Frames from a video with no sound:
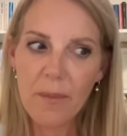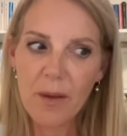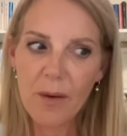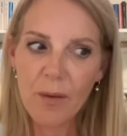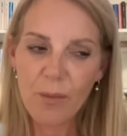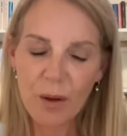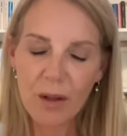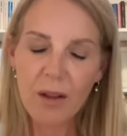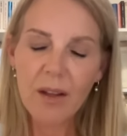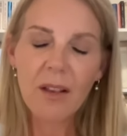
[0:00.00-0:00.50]

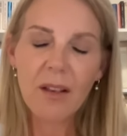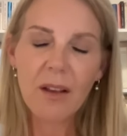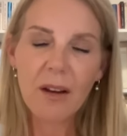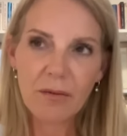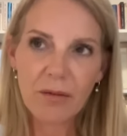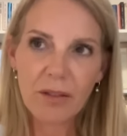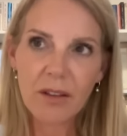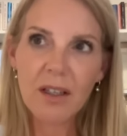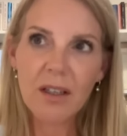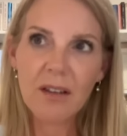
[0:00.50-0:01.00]
a really
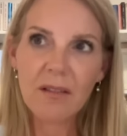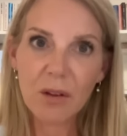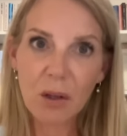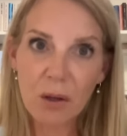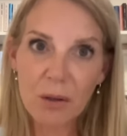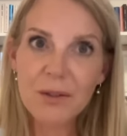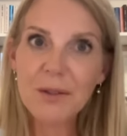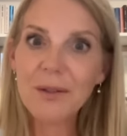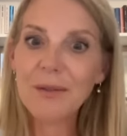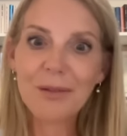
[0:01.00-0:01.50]
lovely,
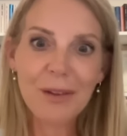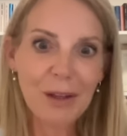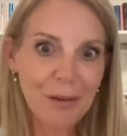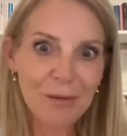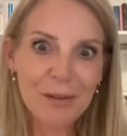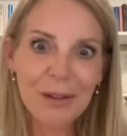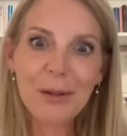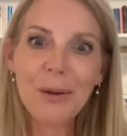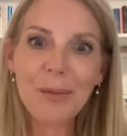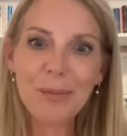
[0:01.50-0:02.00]
lots of
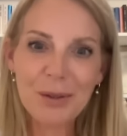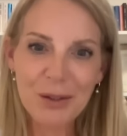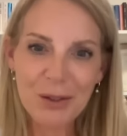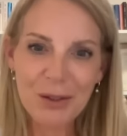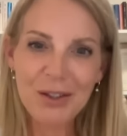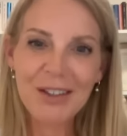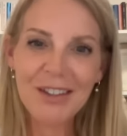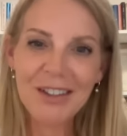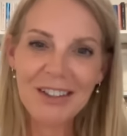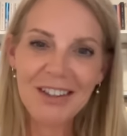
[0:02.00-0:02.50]
lovely
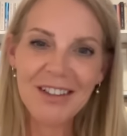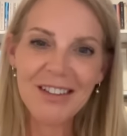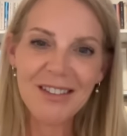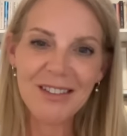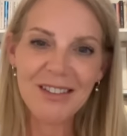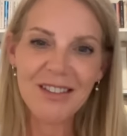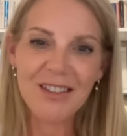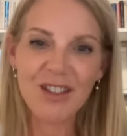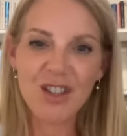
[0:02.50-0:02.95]
opportunities